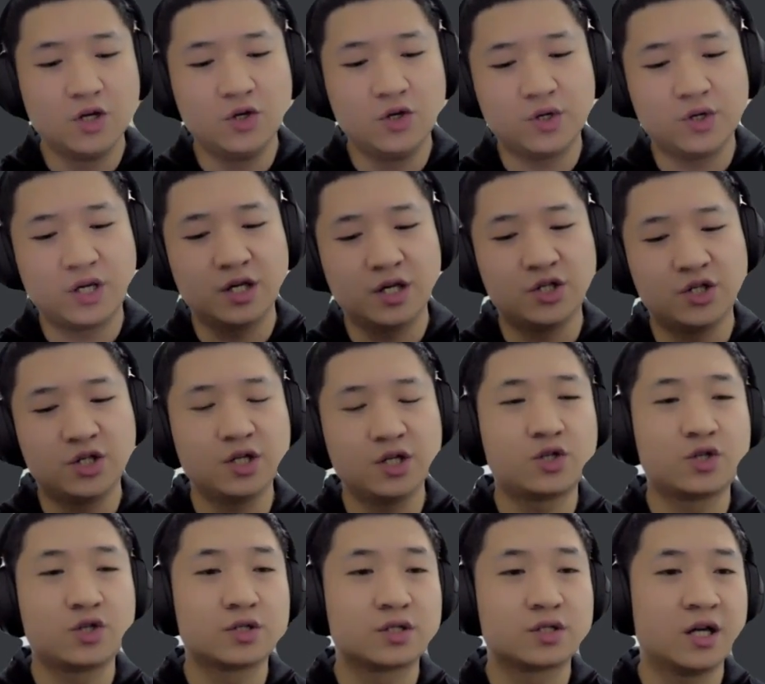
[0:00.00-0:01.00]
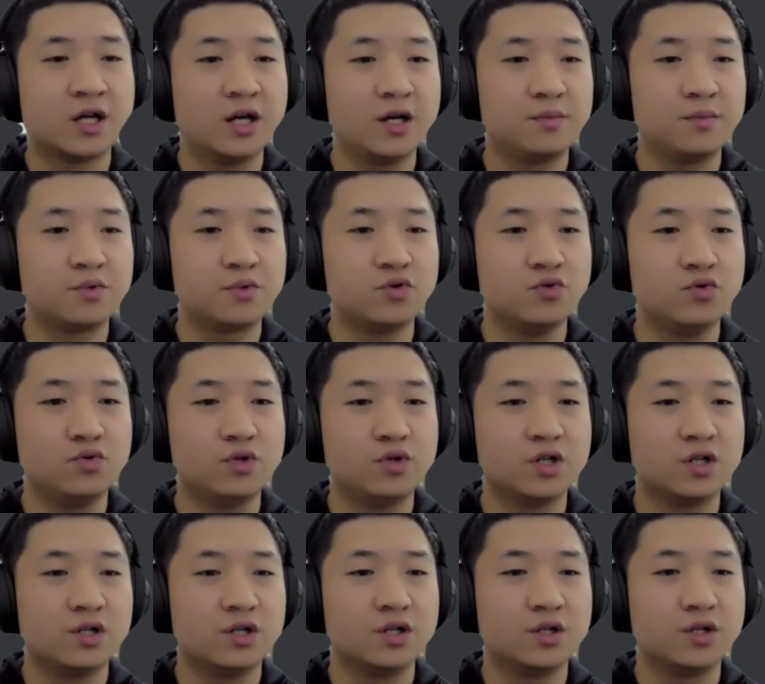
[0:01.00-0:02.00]
You can just type
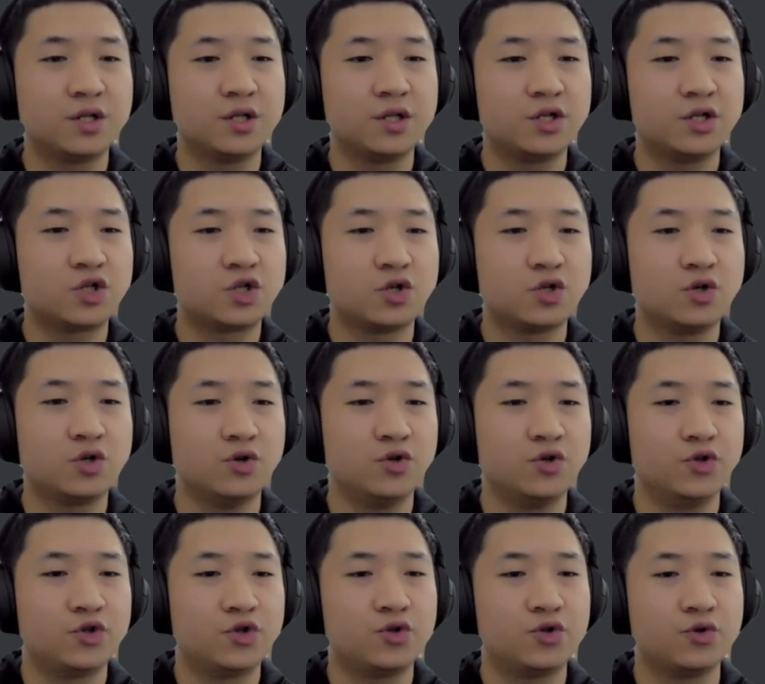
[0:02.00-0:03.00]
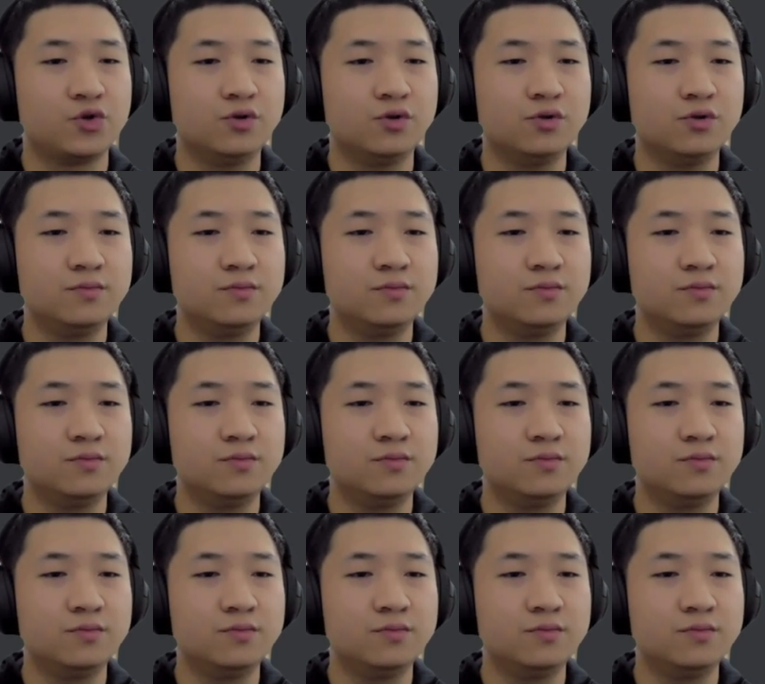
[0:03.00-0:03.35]
Google Search Console,